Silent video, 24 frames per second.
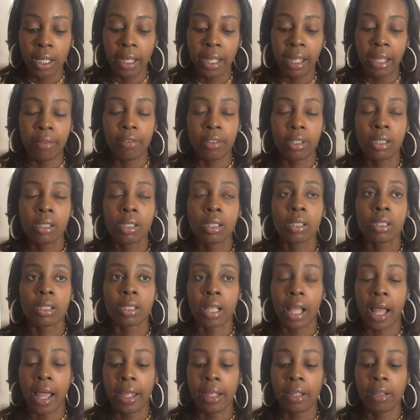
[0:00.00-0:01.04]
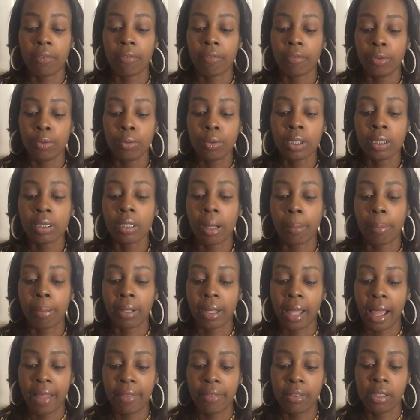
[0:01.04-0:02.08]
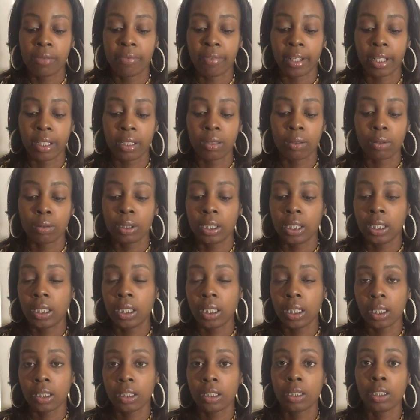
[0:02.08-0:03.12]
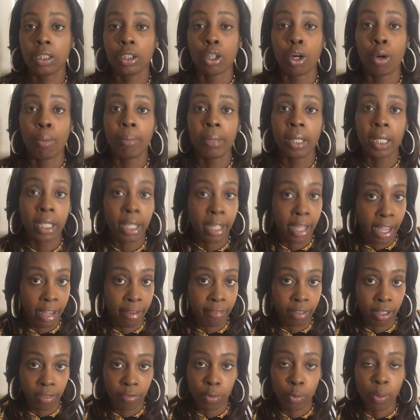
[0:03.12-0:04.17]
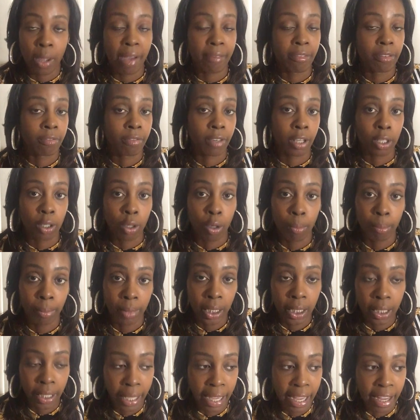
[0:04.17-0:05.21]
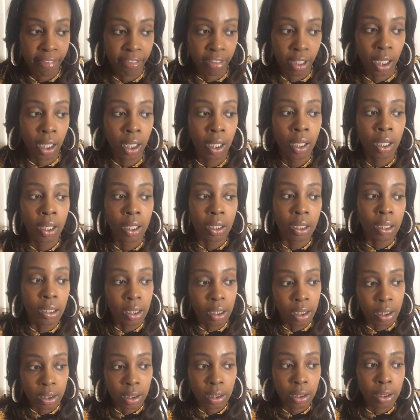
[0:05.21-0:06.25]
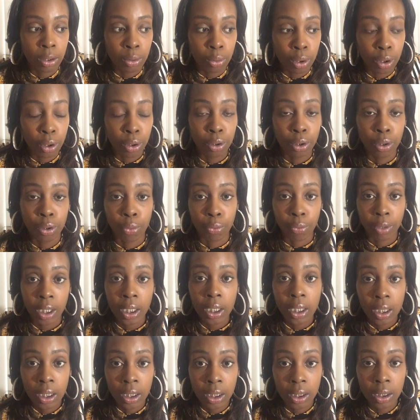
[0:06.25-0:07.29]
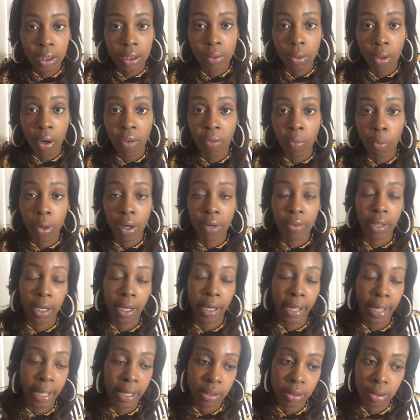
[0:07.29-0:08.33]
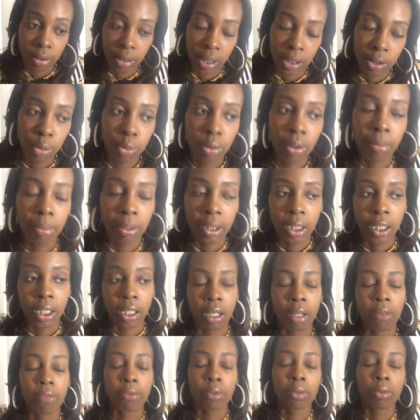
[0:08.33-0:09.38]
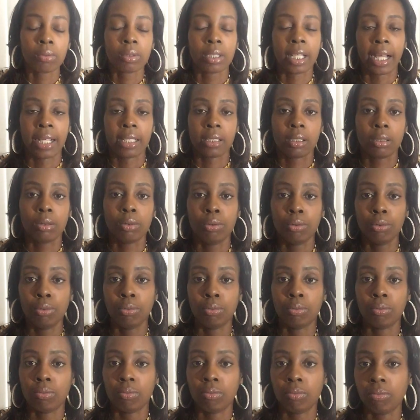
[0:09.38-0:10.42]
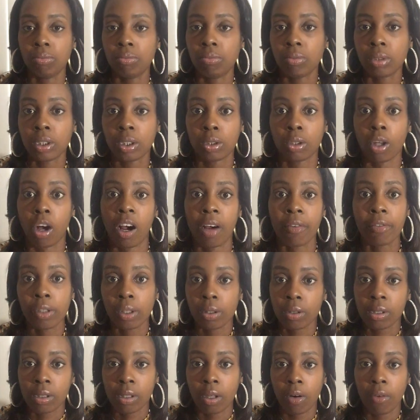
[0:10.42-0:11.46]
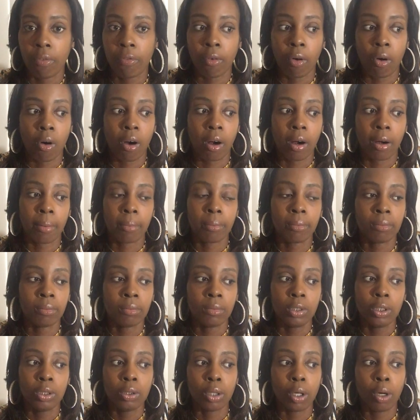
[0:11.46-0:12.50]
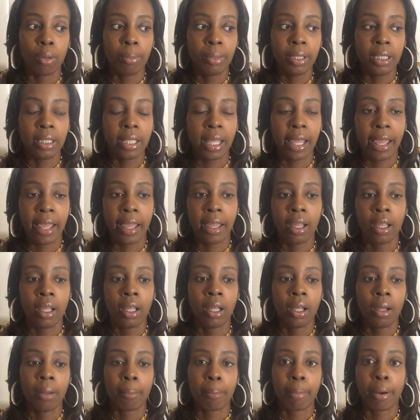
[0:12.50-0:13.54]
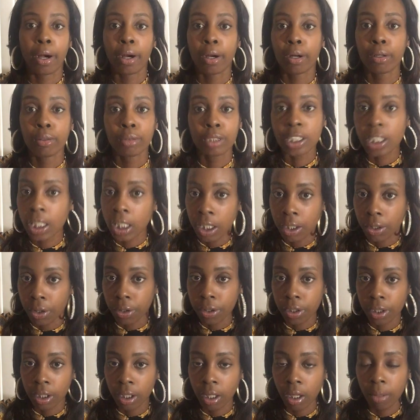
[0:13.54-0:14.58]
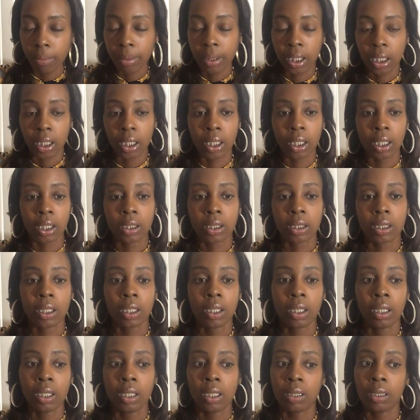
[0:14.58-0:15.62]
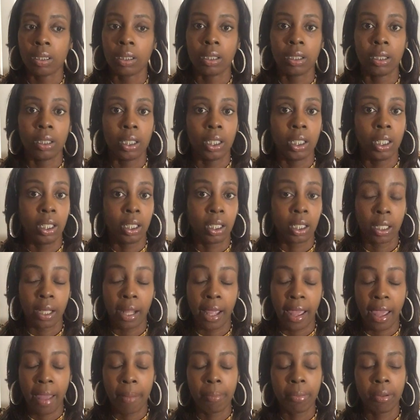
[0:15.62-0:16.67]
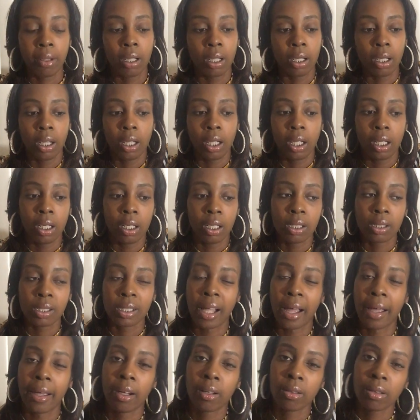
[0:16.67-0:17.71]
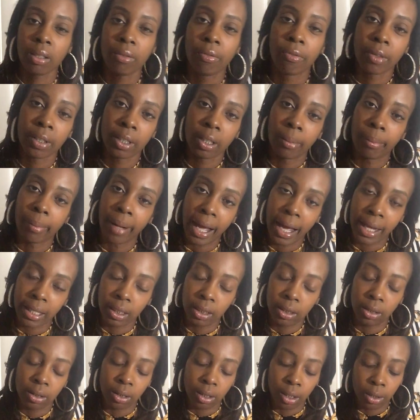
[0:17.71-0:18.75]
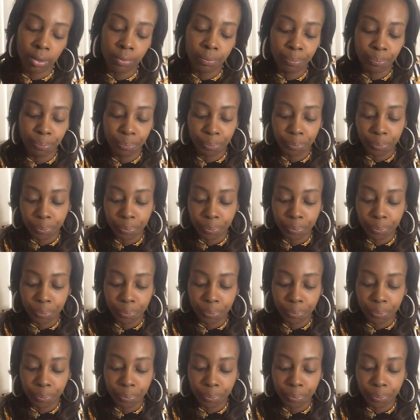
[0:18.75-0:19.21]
And this, like, you can apply this Virgo decan to your midhaven. If you have a Virgo midhaven, look to the degrees of where they're at so that you can be careful not to starve yourself or, you know, be that purge eater, you know, because it can happen and it's not healthy for your body, you know.